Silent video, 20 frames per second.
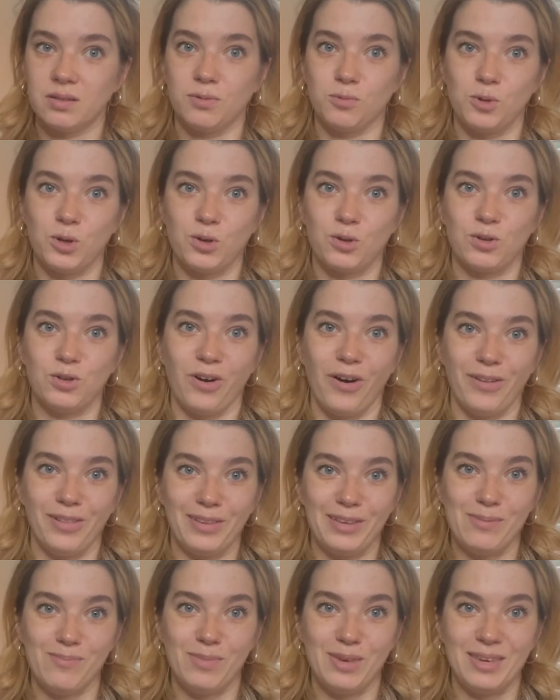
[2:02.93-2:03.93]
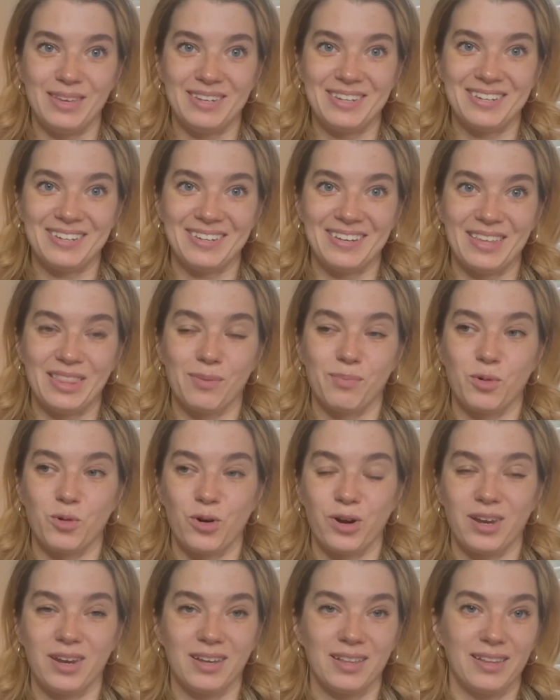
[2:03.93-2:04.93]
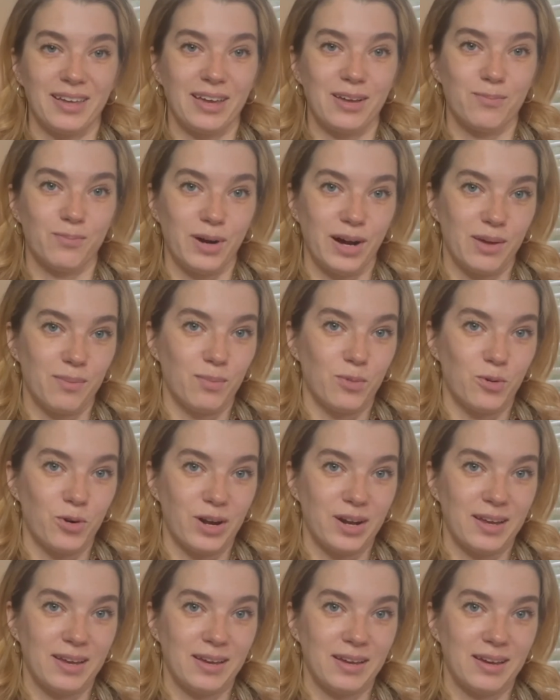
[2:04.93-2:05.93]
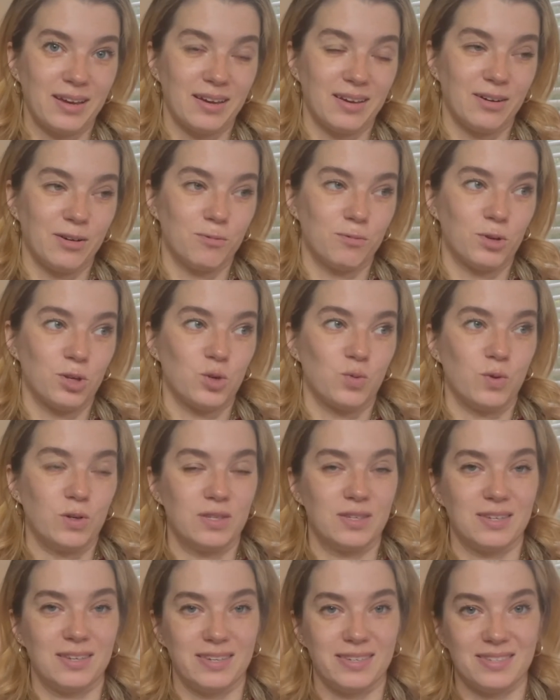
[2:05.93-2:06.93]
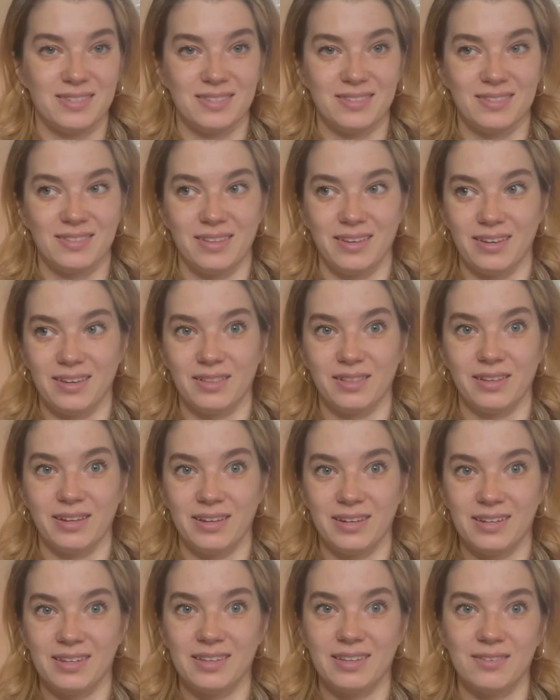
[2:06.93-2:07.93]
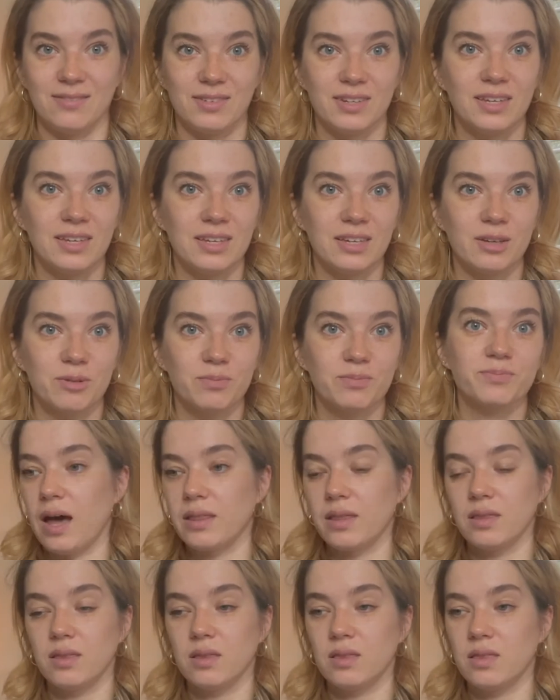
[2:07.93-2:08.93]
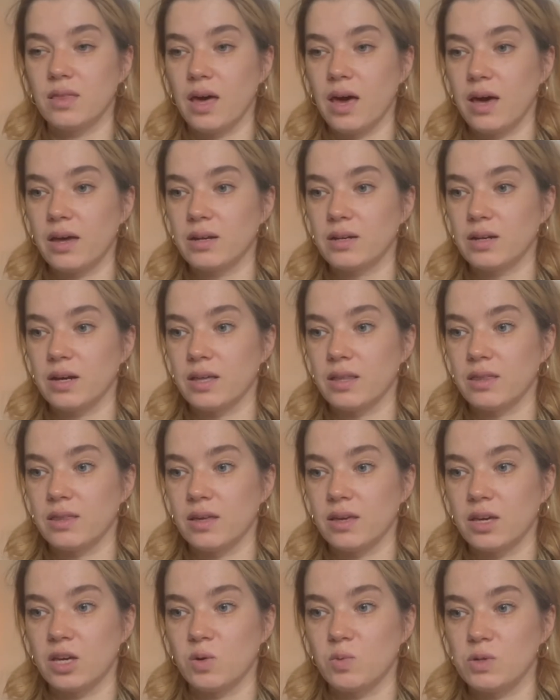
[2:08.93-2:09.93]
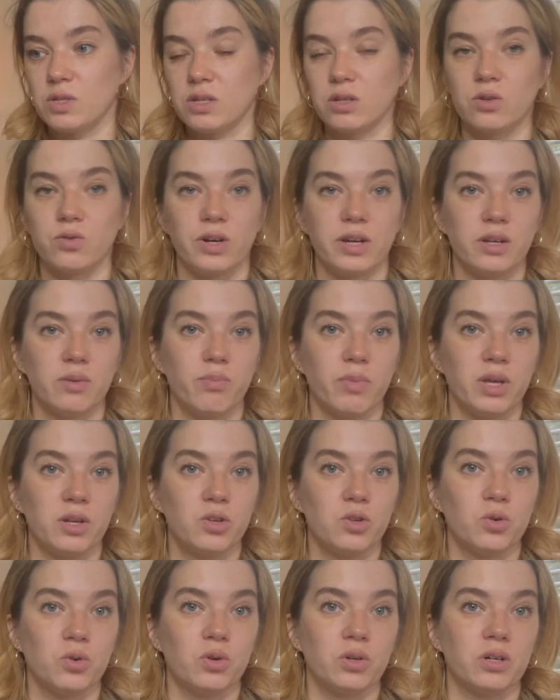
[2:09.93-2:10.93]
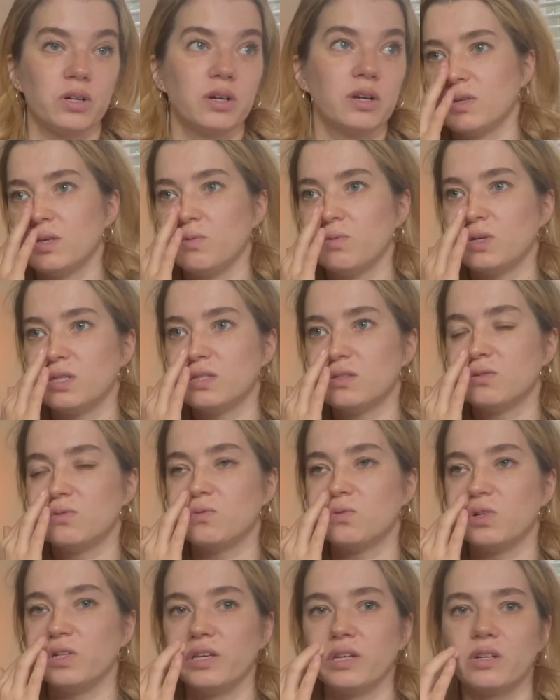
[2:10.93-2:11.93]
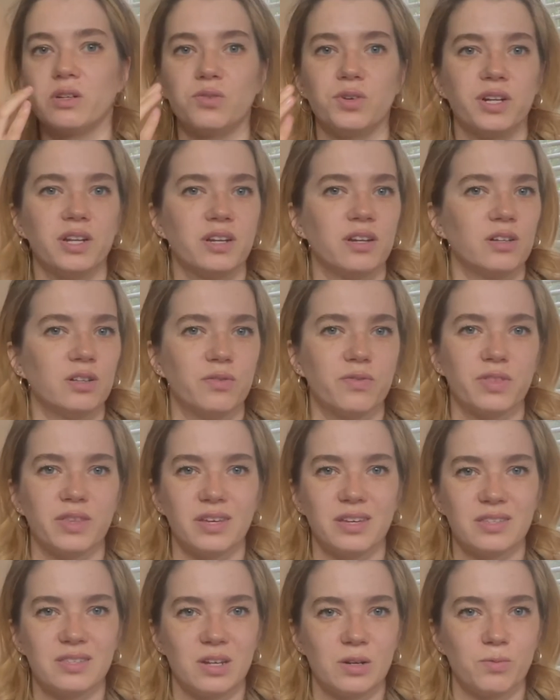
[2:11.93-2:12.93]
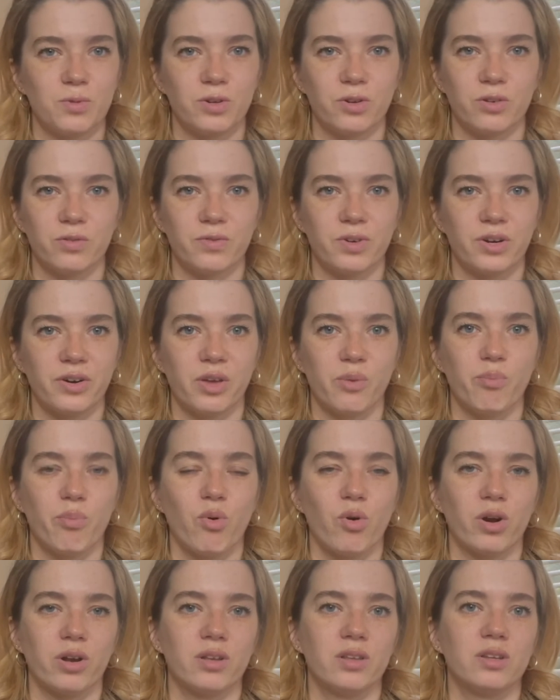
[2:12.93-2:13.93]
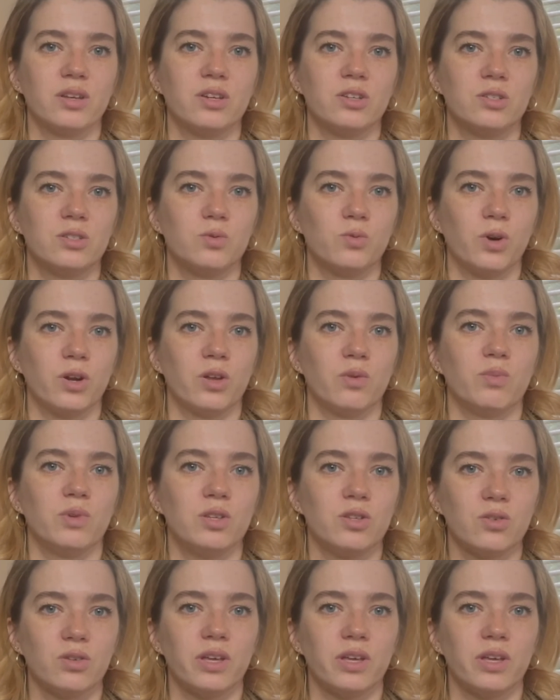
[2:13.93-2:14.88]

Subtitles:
We could only meet in the morning, like my morning, which was his late evening. Other than that, I think he was a great mentor. He wasn't really critical of things that were not very important. He just wanted me to